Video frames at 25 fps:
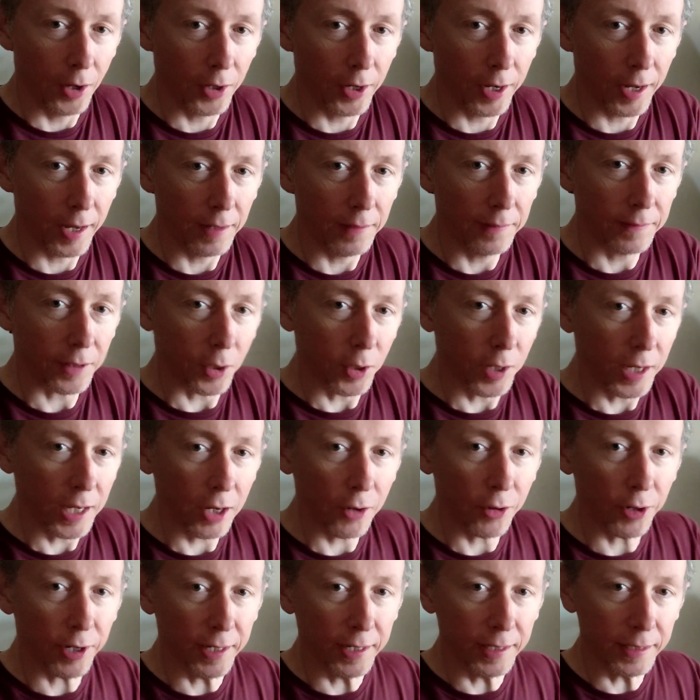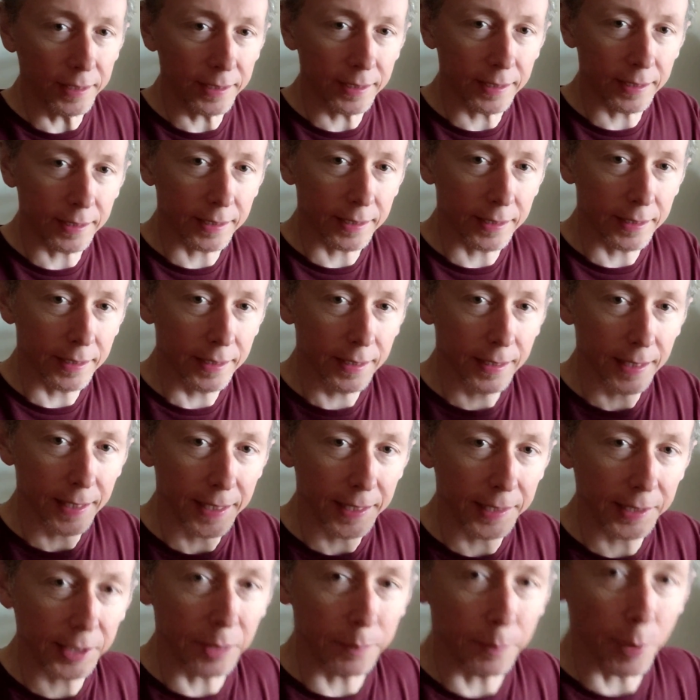Okay, so here it is.
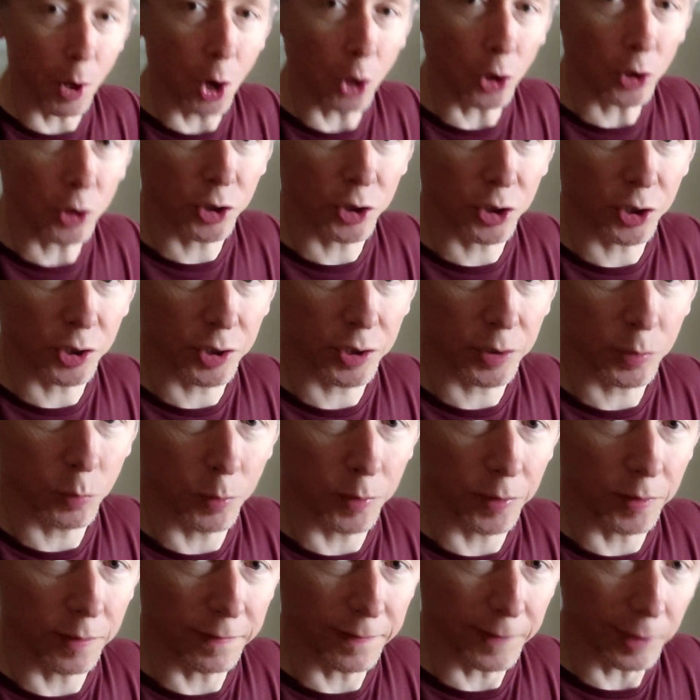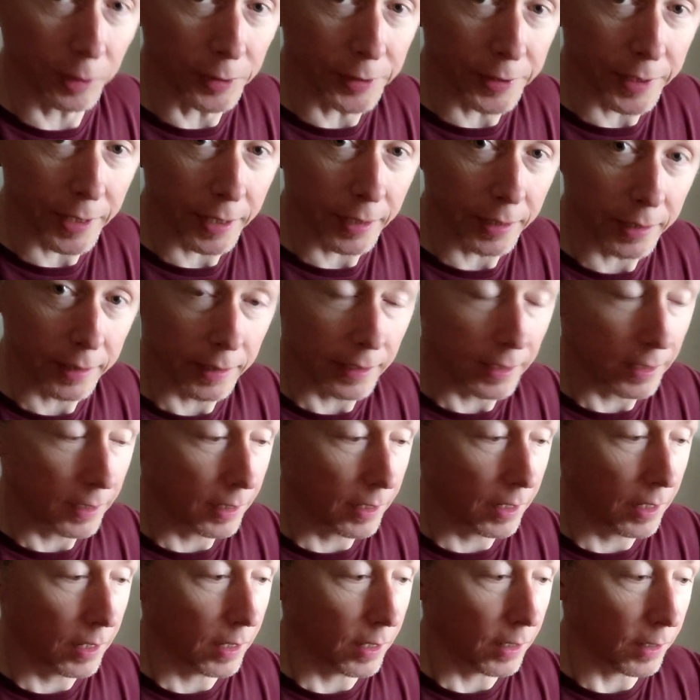Here's the box with the filter.
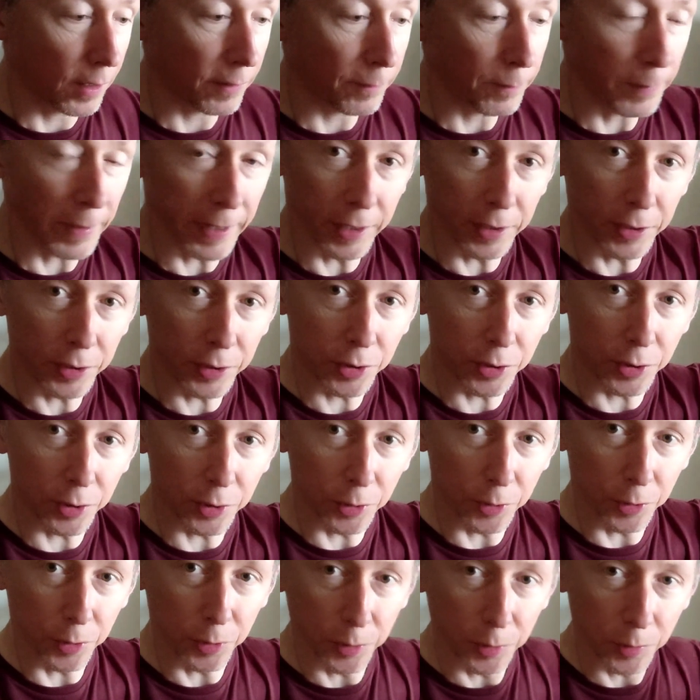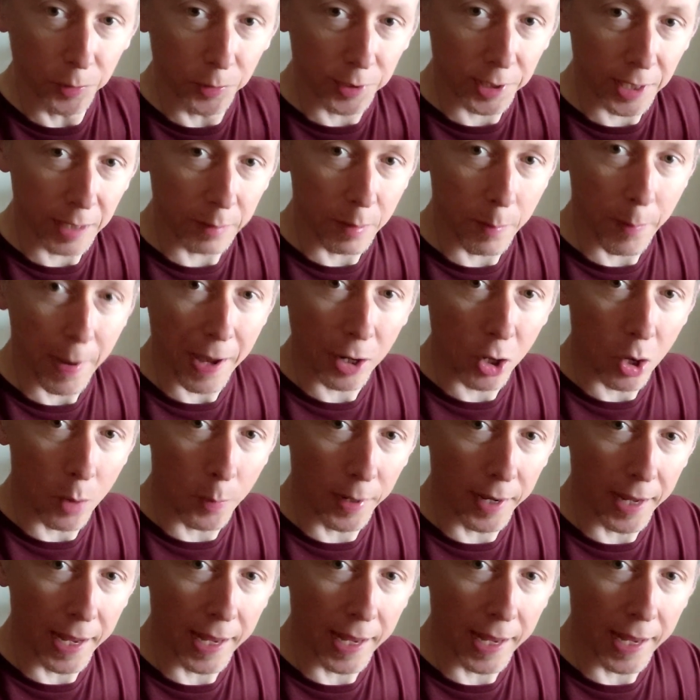I've managed to tape it back up